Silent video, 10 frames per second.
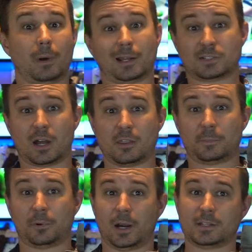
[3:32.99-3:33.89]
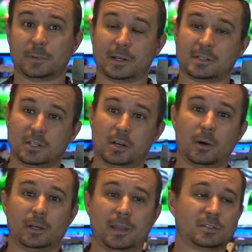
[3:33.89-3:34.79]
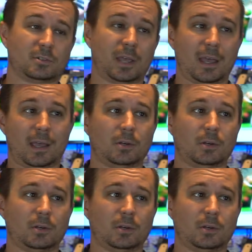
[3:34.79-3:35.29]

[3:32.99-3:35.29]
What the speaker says: I saw the price, but I said, you know what, that's okay.